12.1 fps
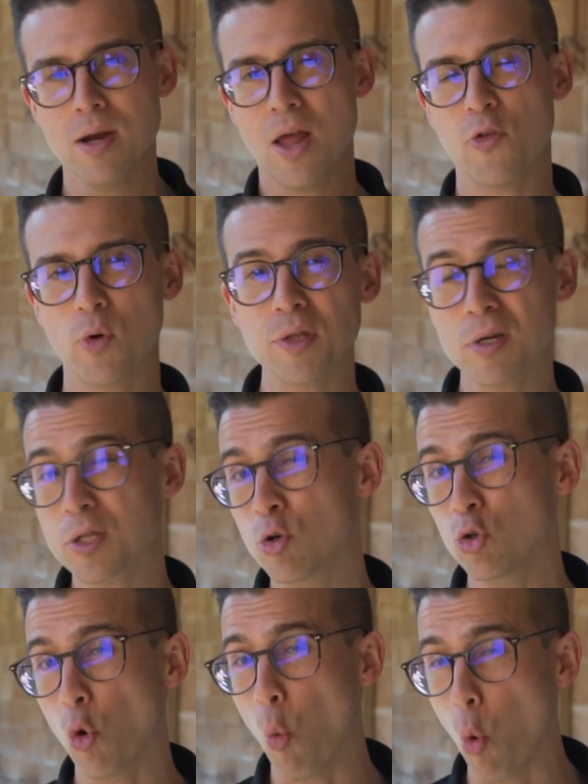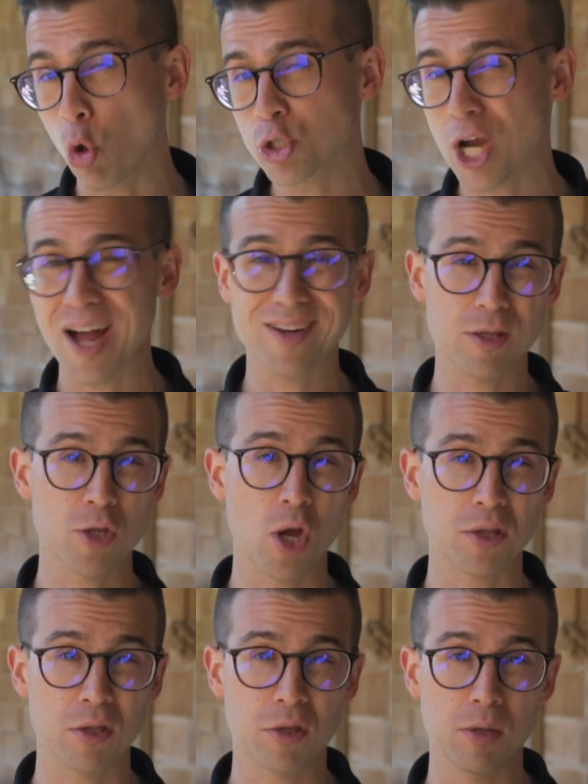Now, the reason it's called a wall chart is
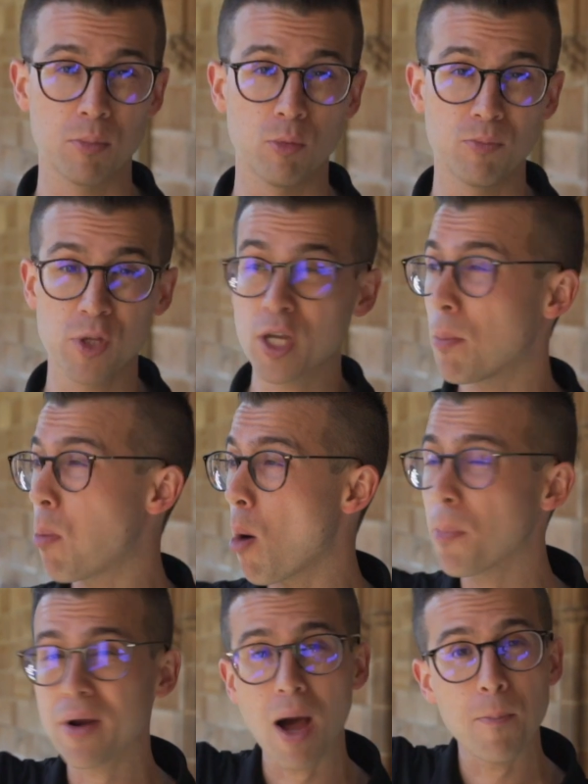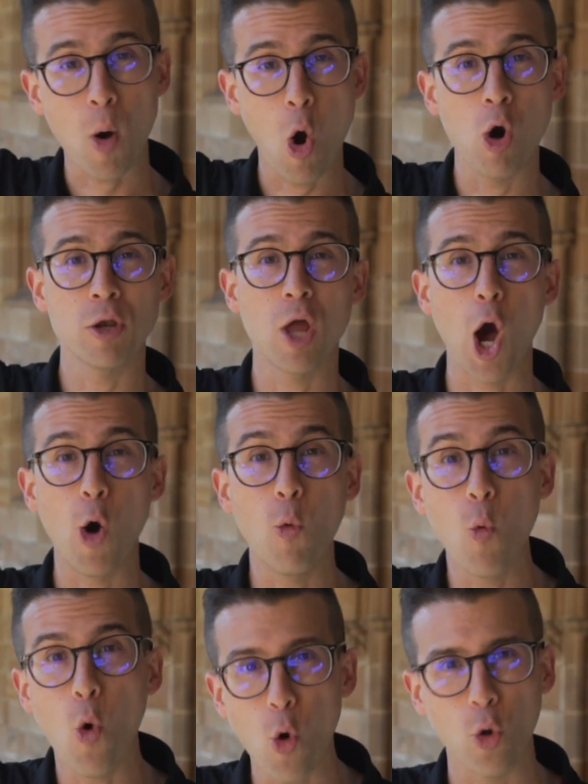nice and simple. You're going to pop it up on a
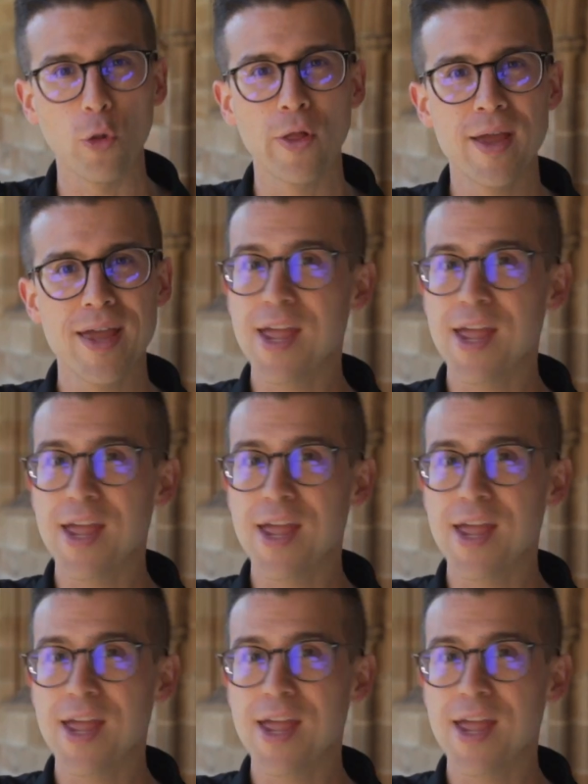wall.